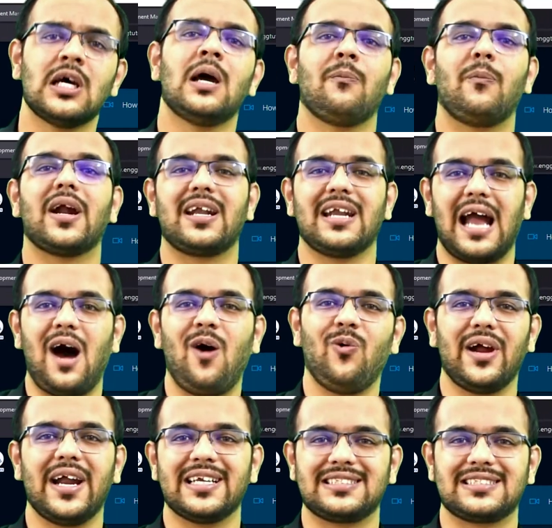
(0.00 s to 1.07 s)
but now
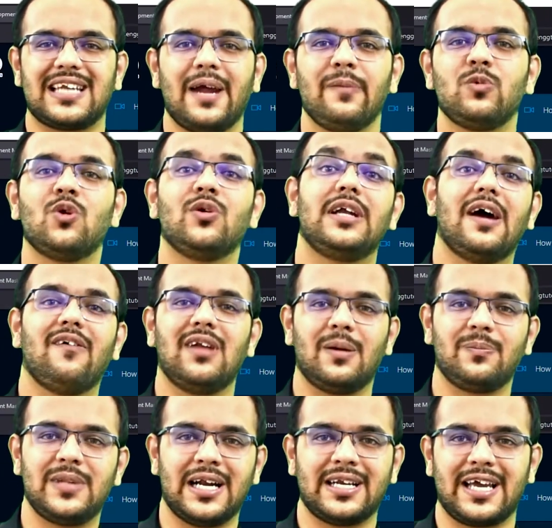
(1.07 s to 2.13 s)
it's time to develop
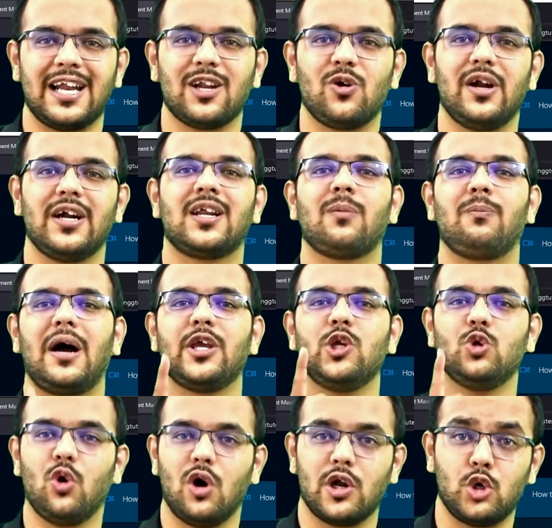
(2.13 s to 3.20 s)
that calculator by
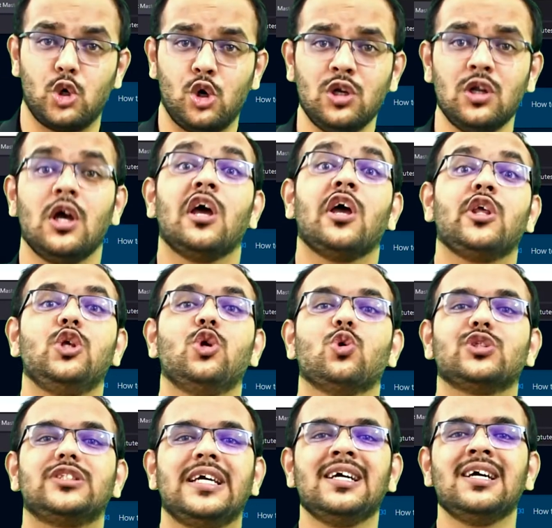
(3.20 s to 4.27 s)
your own
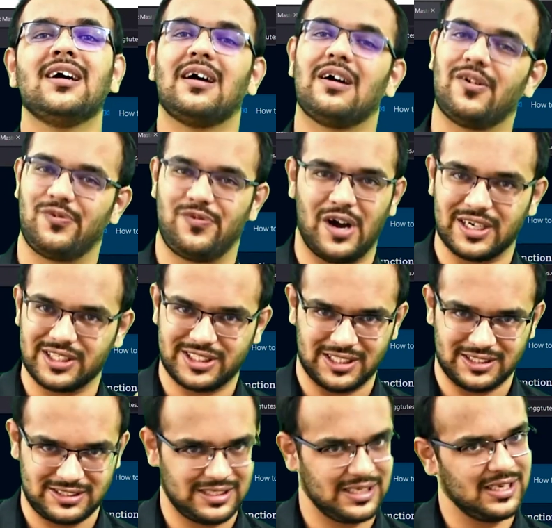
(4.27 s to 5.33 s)
using
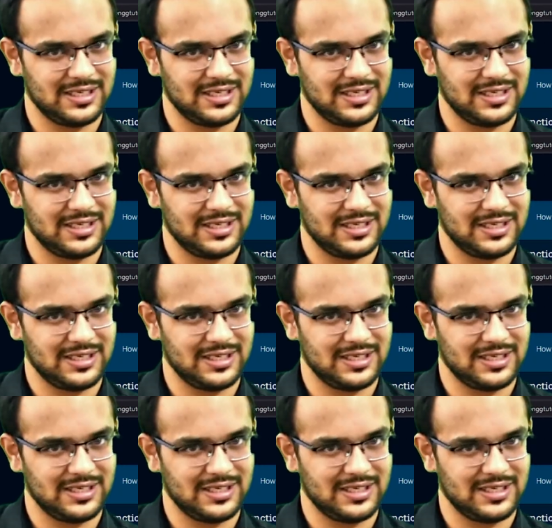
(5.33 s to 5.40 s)
functions.